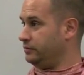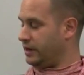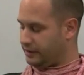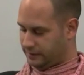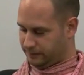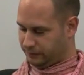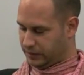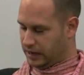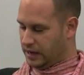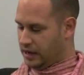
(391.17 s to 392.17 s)
right?
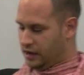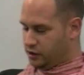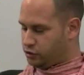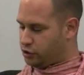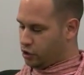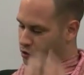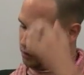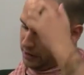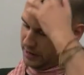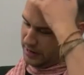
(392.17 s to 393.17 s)
So